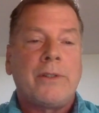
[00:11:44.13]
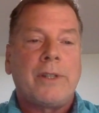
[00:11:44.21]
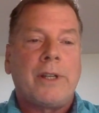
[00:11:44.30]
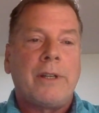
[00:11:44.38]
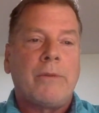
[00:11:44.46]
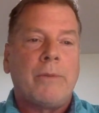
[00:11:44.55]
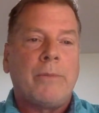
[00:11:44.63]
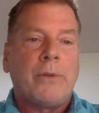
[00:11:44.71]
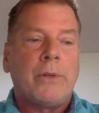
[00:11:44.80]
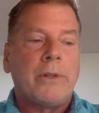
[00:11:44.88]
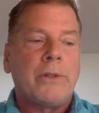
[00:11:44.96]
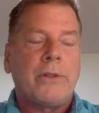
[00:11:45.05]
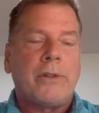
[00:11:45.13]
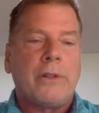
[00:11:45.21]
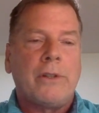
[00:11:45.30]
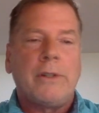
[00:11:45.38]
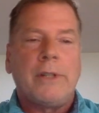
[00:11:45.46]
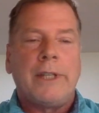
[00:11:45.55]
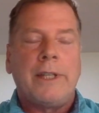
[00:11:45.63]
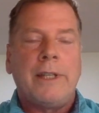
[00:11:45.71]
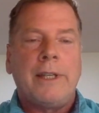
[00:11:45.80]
study reports early,